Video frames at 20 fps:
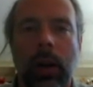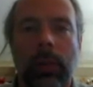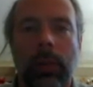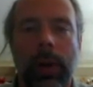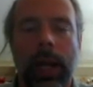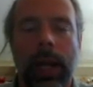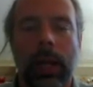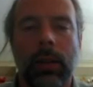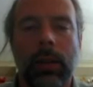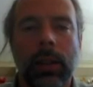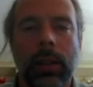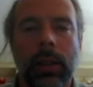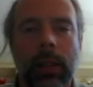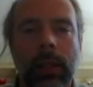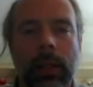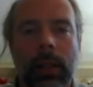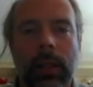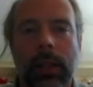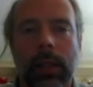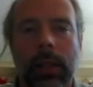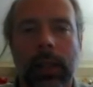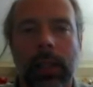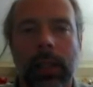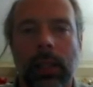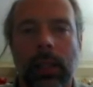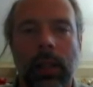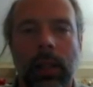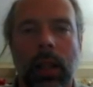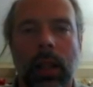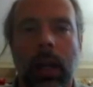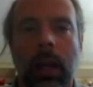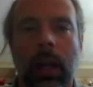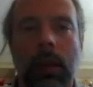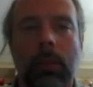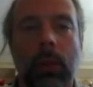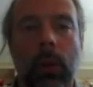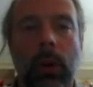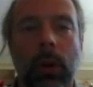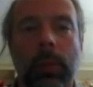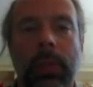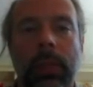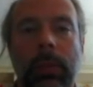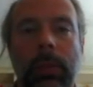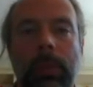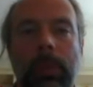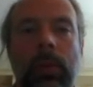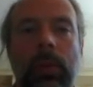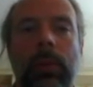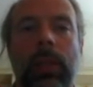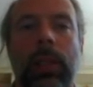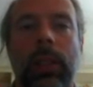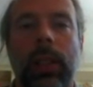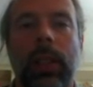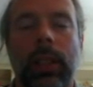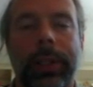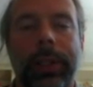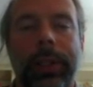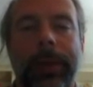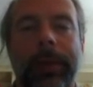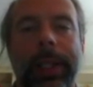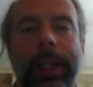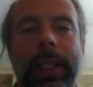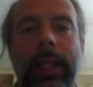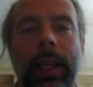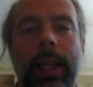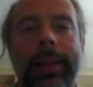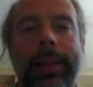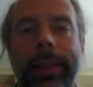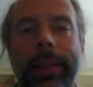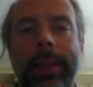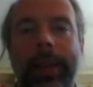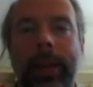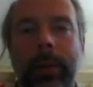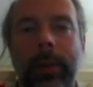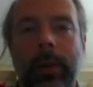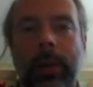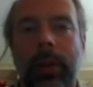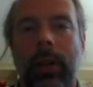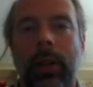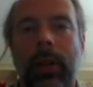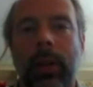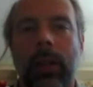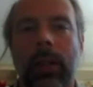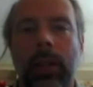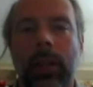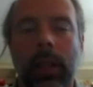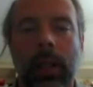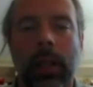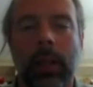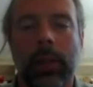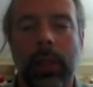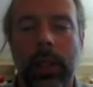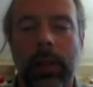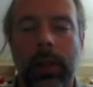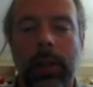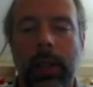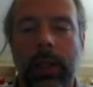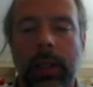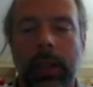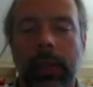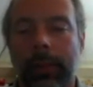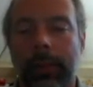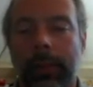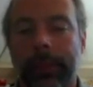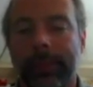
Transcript: around, the more people will start to realize that we're, serious.